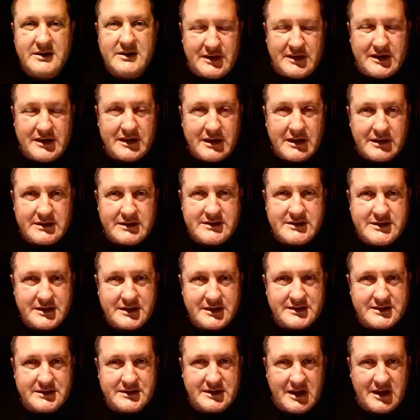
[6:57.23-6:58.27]
Know about
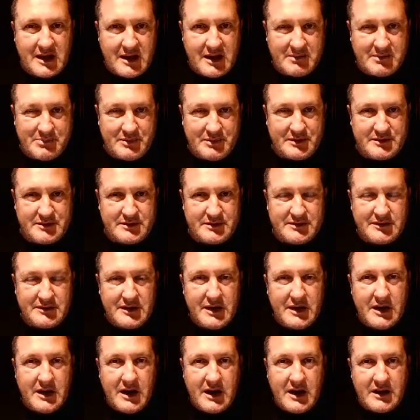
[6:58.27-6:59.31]
it. It'll just
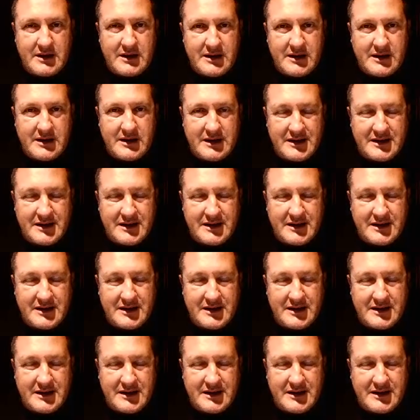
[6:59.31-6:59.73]
happen